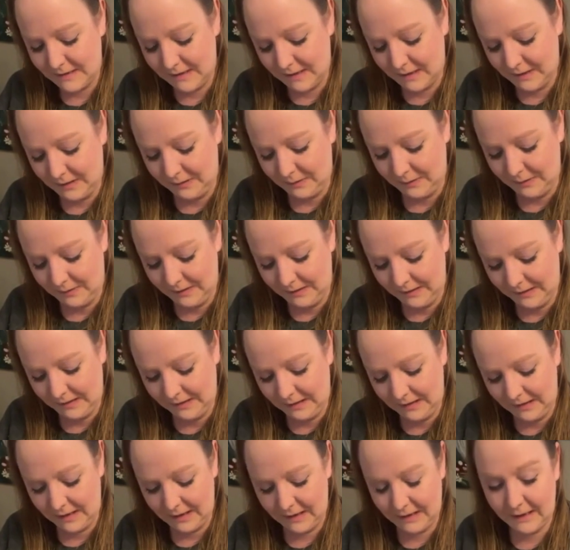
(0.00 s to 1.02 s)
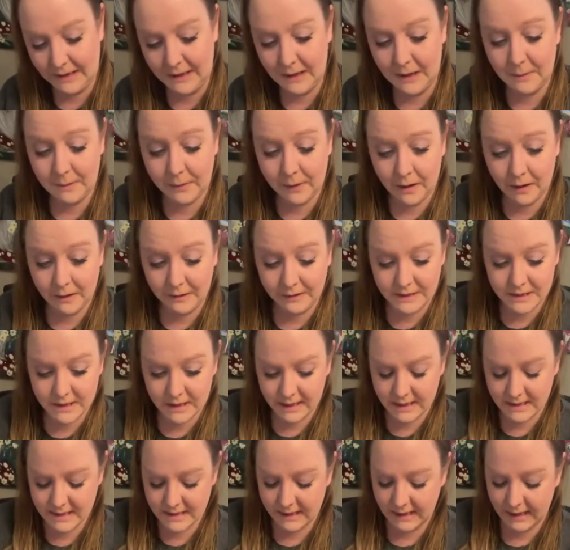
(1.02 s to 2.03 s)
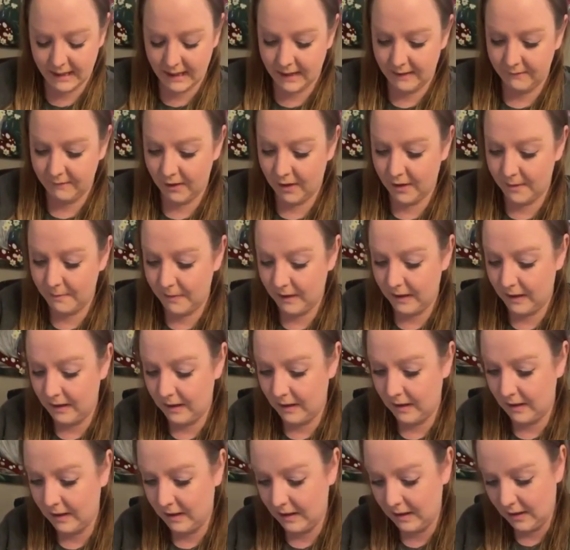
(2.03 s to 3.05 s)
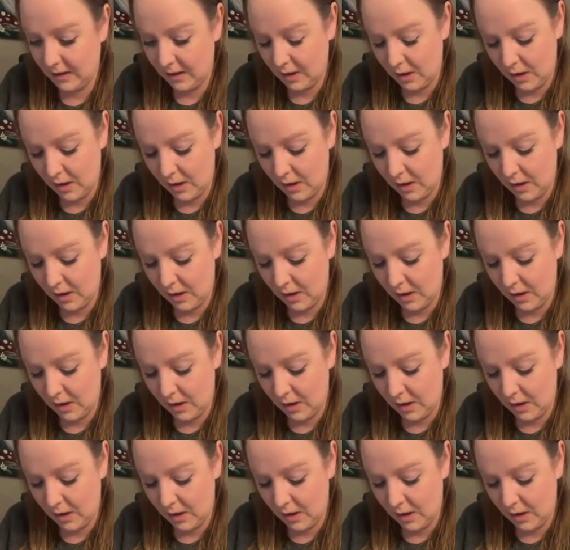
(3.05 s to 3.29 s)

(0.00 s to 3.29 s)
So I apologize that I have not been